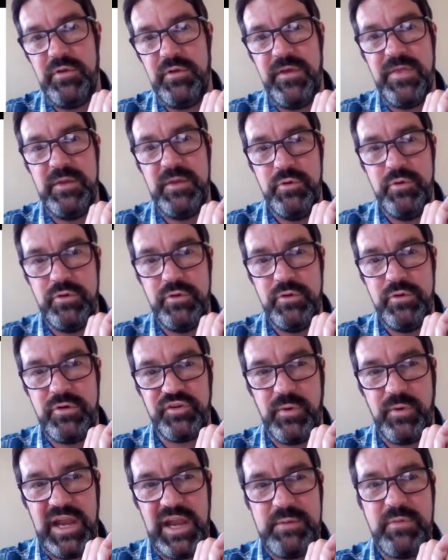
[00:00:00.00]
within the MOOC
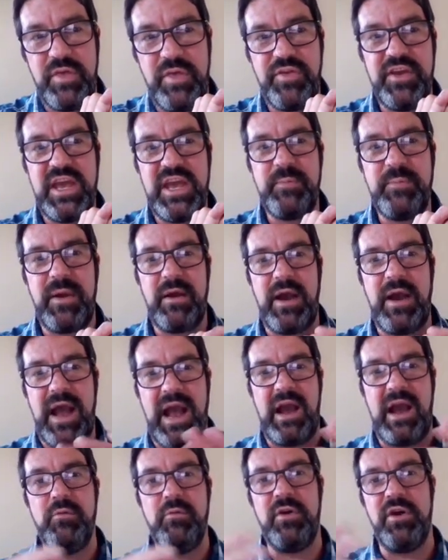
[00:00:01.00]
as well. And we think about
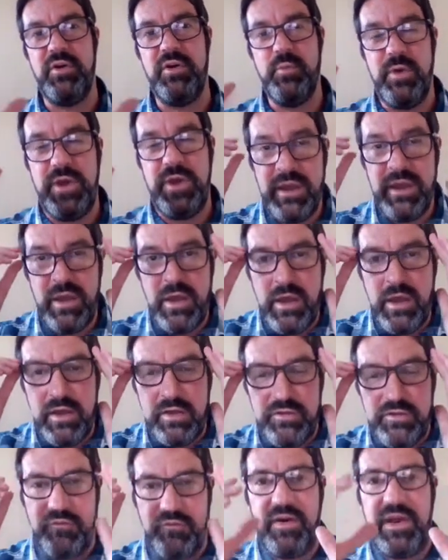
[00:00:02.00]
how can we
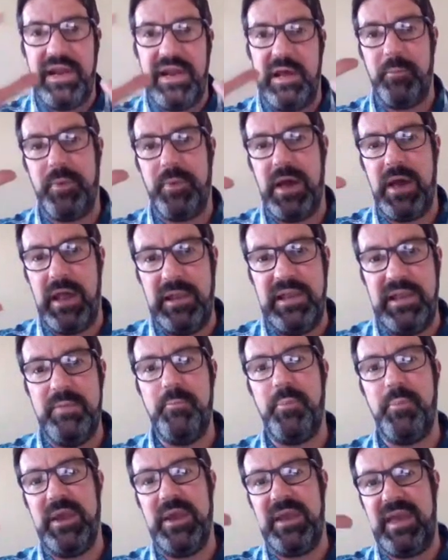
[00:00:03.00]
develop
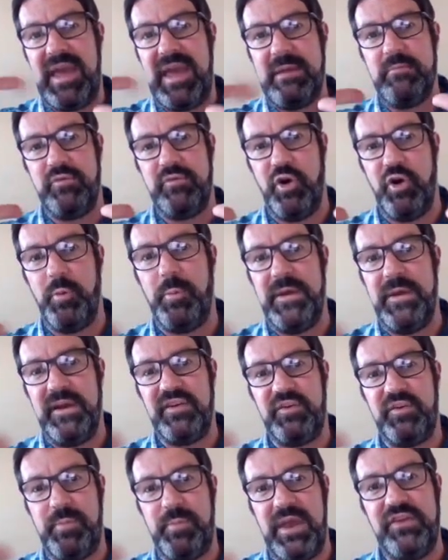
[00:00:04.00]
Olympic game
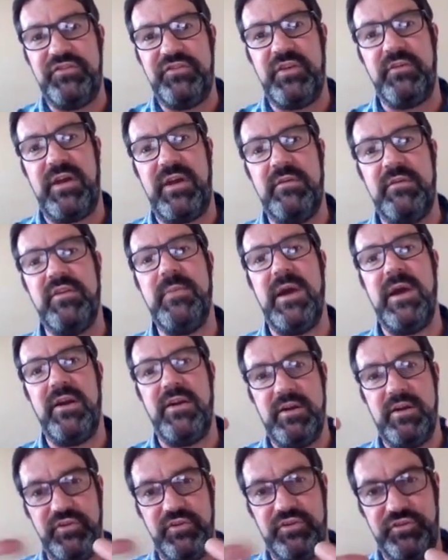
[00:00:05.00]
topics based around
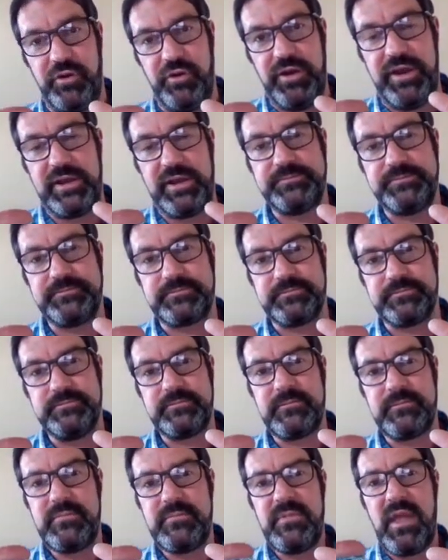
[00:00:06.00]
Mario and Sonic.
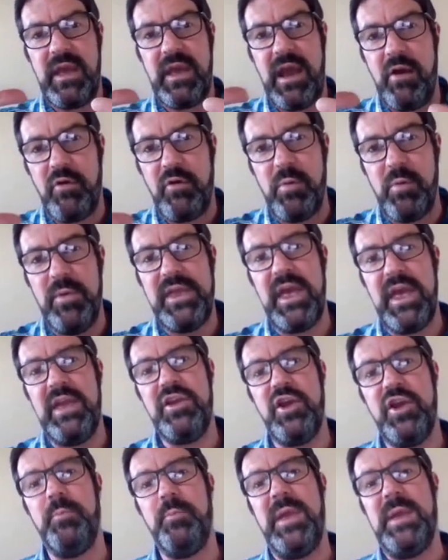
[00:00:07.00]
How can we get
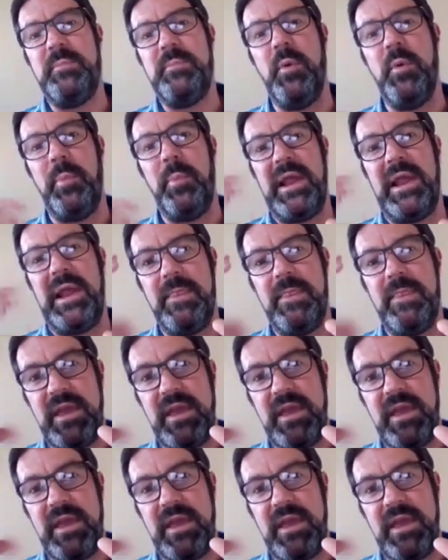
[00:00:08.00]
young people playing